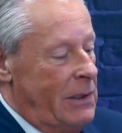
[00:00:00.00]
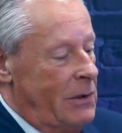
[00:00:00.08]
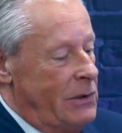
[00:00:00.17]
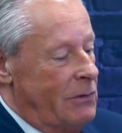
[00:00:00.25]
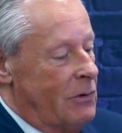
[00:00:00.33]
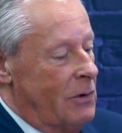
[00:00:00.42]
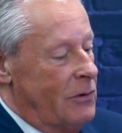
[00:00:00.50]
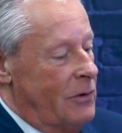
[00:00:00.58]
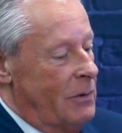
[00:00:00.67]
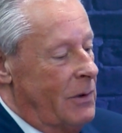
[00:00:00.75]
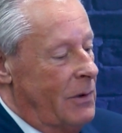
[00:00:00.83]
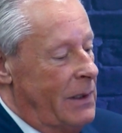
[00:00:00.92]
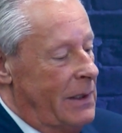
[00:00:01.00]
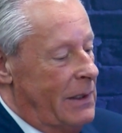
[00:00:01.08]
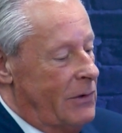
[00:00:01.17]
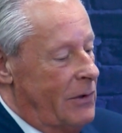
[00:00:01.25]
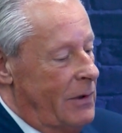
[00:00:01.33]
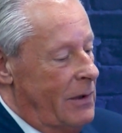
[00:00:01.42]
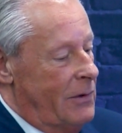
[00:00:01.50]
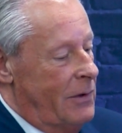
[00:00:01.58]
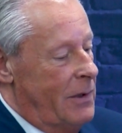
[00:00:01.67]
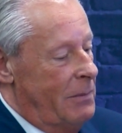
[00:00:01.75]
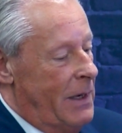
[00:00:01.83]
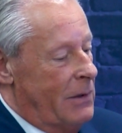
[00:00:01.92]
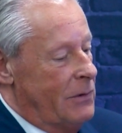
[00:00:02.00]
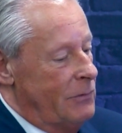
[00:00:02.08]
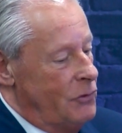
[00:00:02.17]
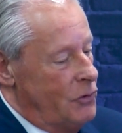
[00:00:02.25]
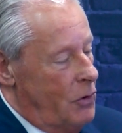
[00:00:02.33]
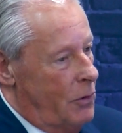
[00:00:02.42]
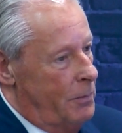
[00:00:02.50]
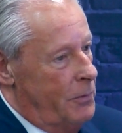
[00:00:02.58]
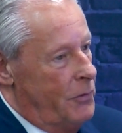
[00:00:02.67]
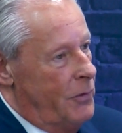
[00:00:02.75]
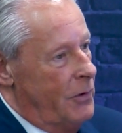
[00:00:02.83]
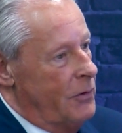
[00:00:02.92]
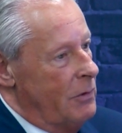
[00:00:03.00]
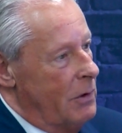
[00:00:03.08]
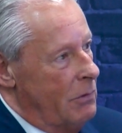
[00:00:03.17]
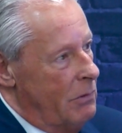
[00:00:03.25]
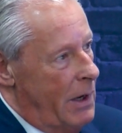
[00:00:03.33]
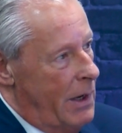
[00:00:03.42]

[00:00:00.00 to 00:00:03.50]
know, you've got to equate that to the amount of jobs that are around